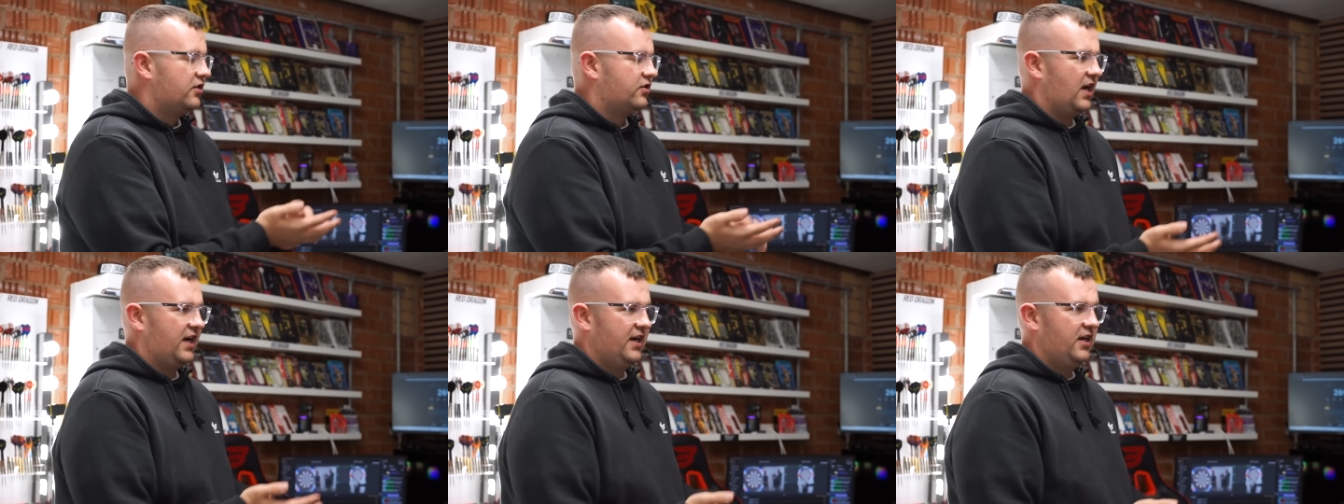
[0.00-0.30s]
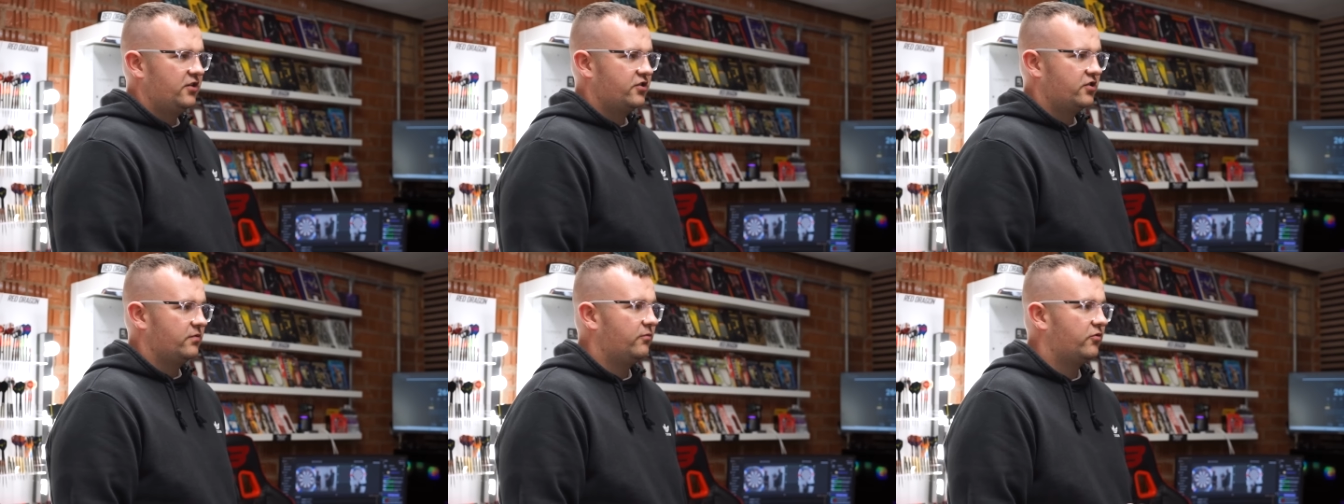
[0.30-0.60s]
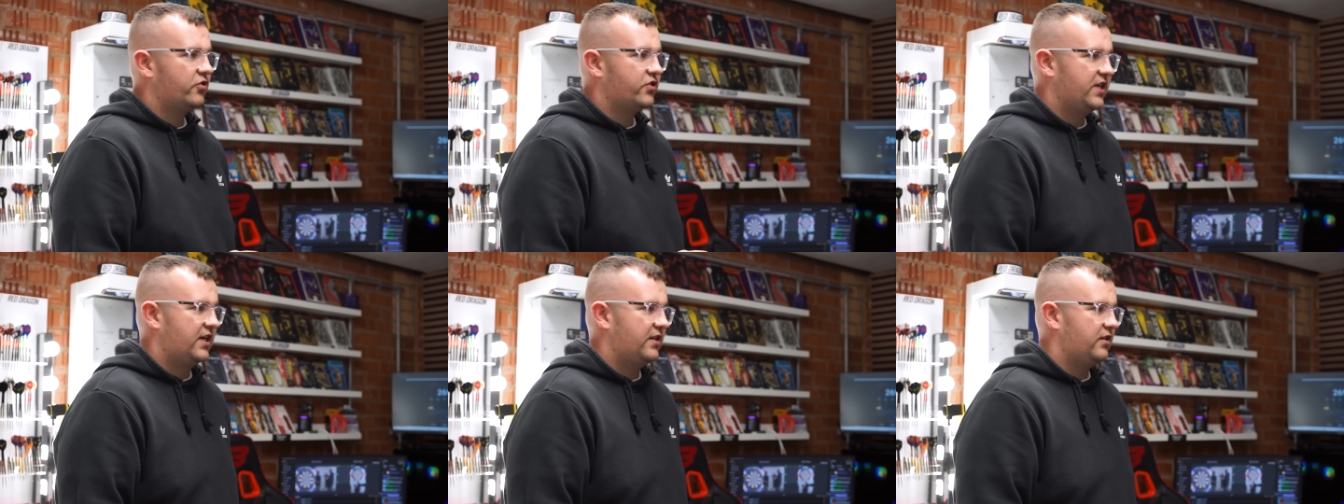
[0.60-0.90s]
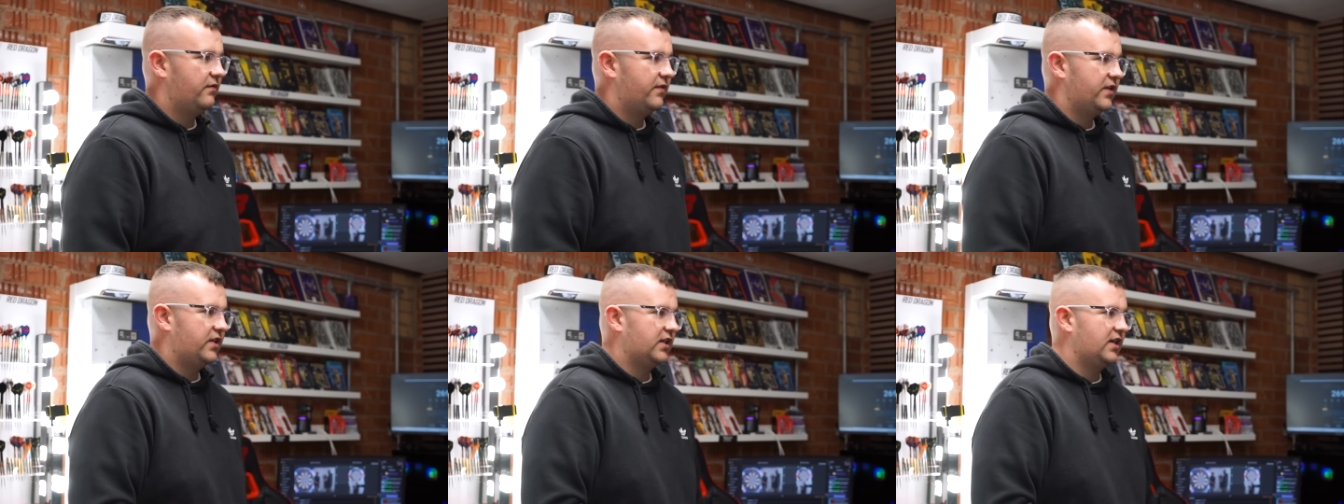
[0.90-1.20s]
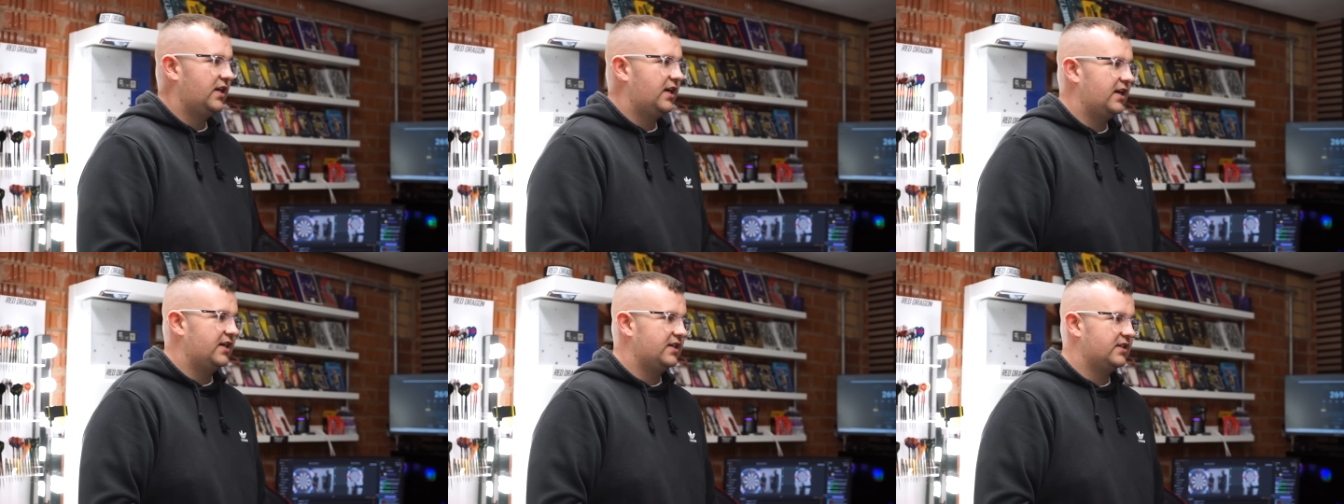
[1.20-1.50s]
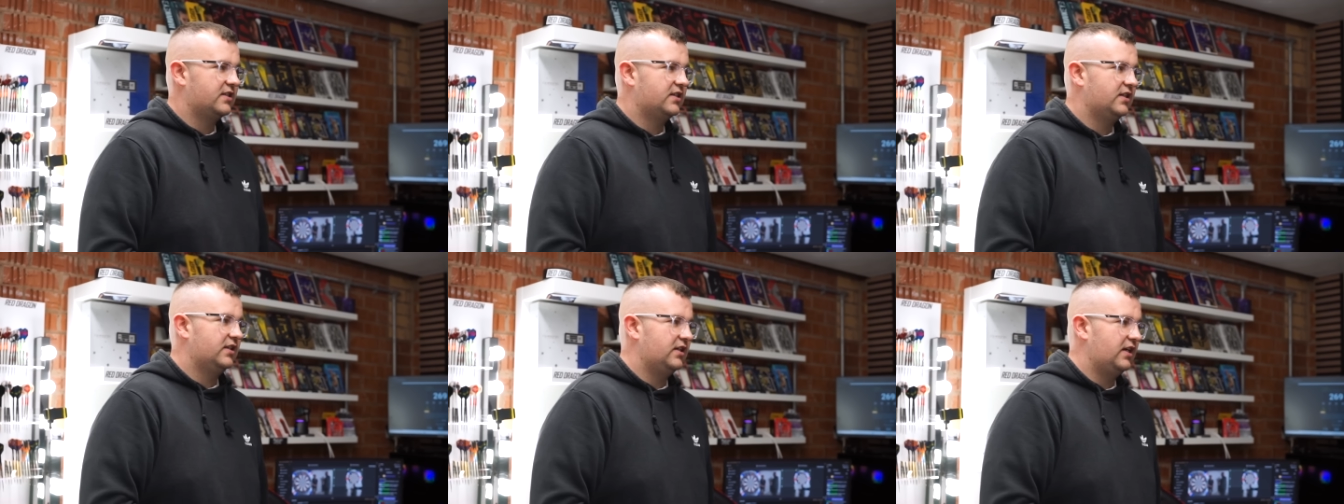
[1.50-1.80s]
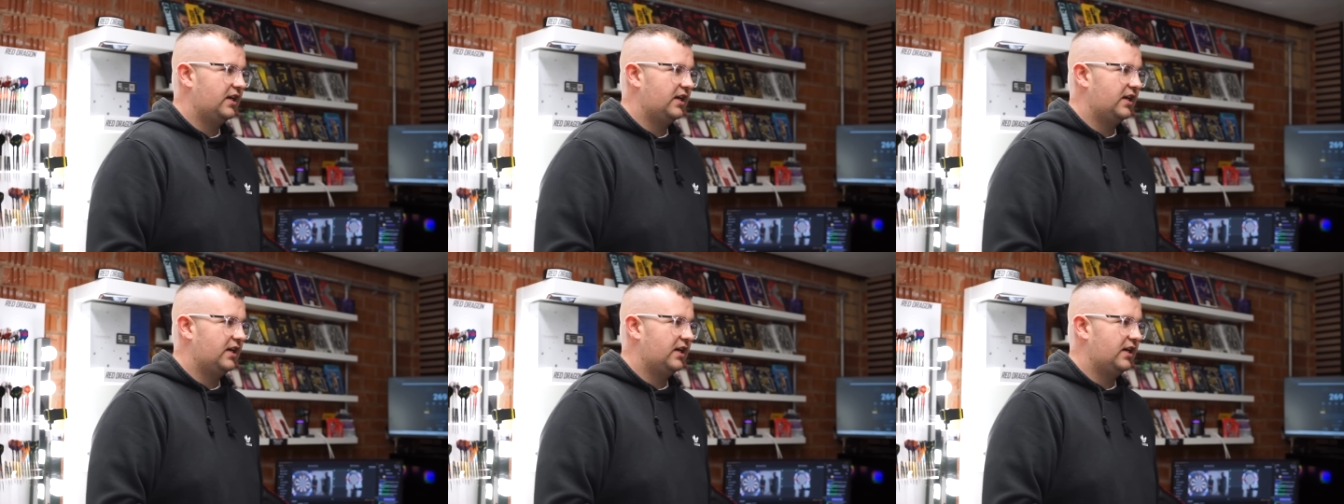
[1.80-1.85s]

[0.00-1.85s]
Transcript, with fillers: So I heard someone say the other day, it's